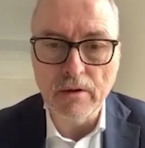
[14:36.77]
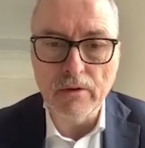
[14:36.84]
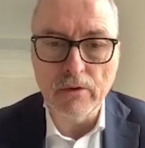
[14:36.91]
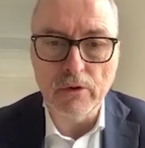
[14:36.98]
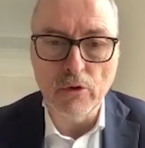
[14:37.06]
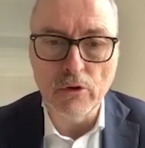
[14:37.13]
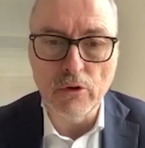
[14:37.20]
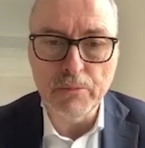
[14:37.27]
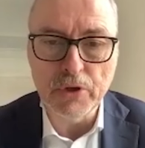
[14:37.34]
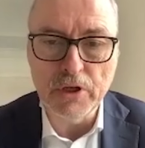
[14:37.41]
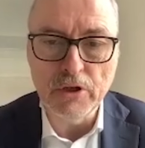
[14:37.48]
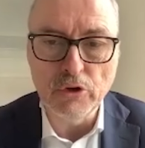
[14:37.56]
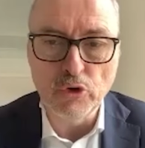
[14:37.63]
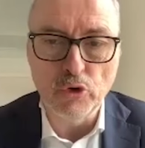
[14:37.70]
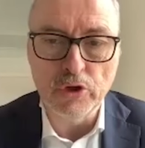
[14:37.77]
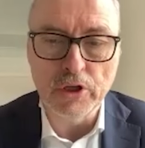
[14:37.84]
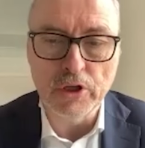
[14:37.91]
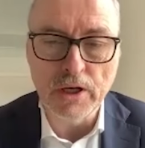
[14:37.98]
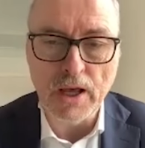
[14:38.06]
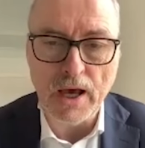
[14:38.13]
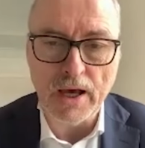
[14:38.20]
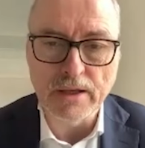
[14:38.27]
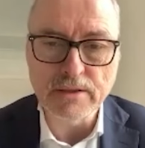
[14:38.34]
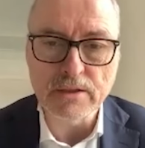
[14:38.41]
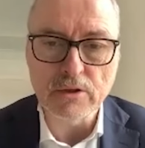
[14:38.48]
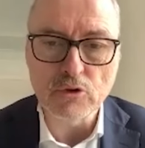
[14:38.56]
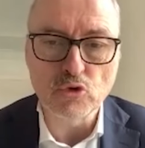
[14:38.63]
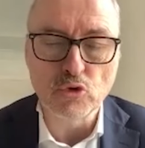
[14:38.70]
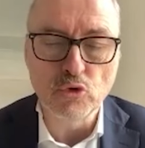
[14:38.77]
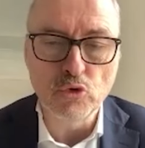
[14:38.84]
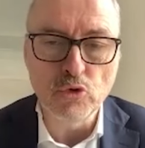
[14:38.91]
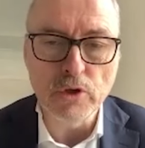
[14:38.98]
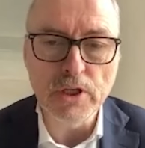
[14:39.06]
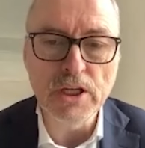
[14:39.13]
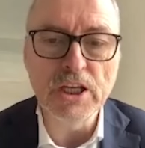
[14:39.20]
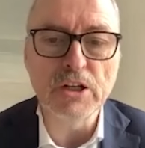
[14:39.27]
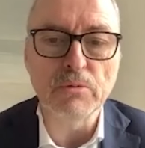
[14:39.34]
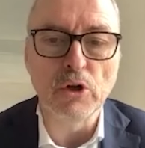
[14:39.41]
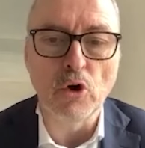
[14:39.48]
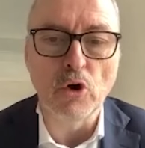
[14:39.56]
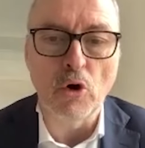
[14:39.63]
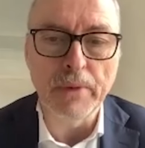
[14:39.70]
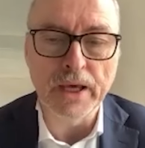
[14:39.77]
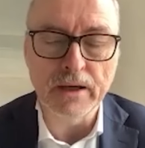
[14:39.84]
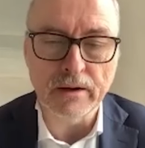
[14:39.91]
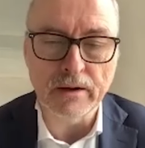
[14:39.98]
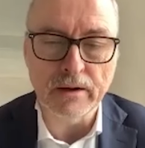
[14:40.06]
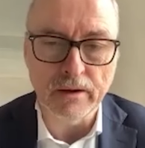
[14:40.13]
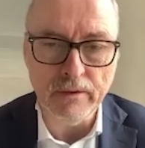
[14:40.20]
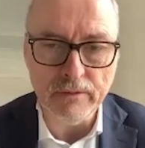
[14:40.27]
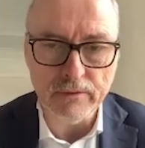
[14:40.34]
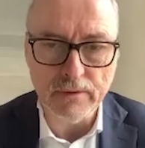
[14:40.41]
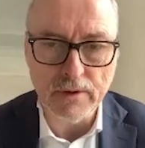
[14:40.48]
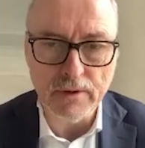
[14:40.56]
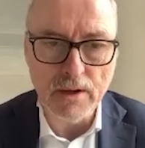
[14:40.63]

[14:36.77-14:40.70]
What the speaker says: The European Union has two equal lawmakers.